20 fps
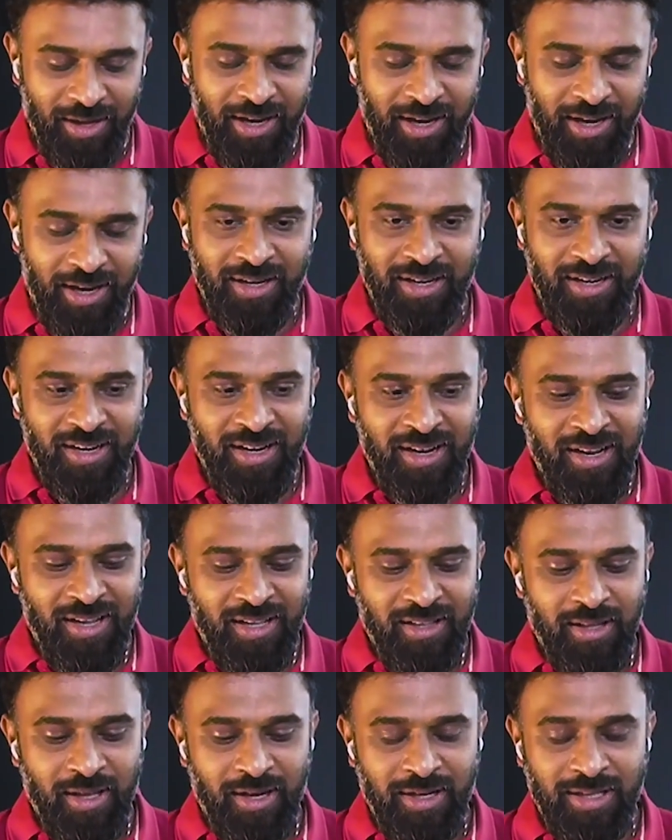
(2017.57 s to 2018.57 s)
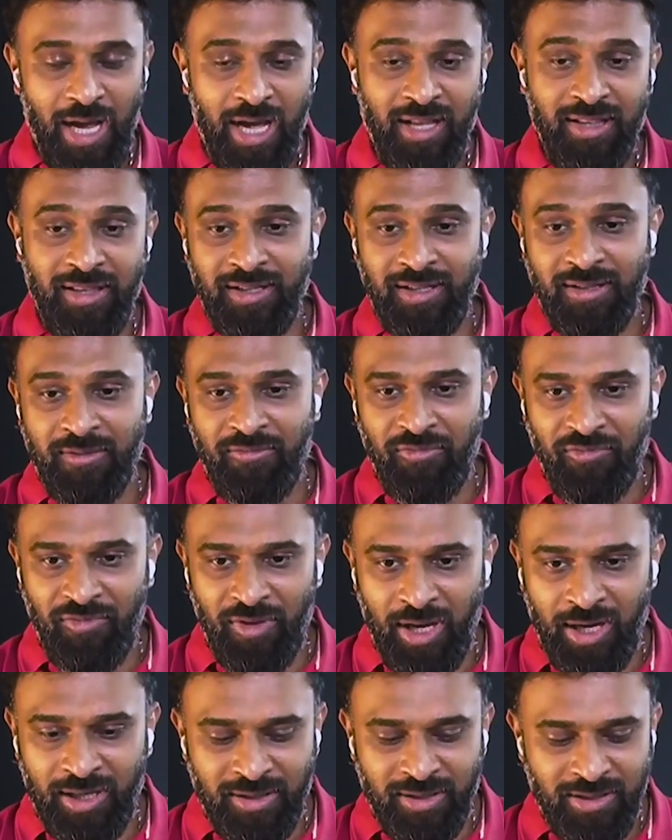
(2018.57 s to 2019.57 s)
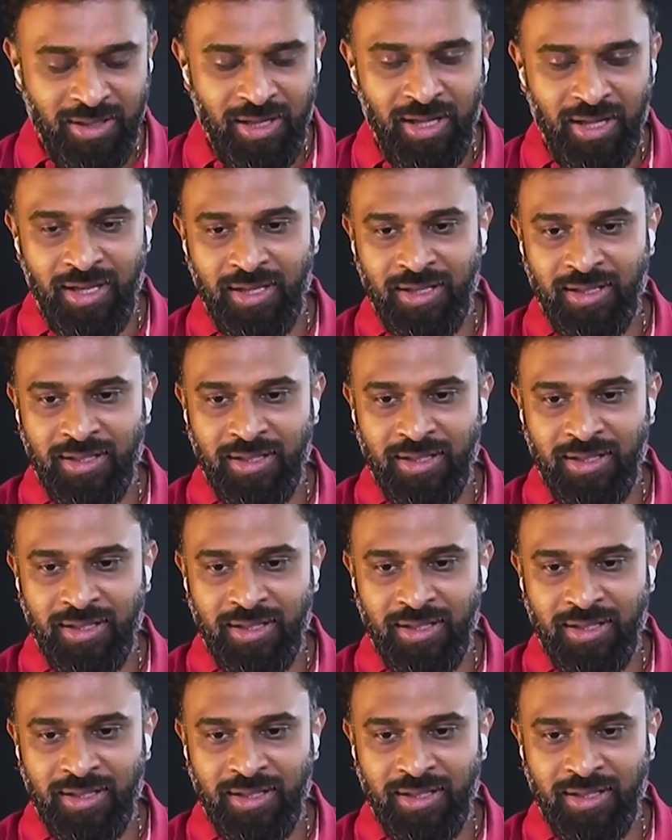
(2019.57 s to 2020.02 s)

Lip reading: And there is other factors like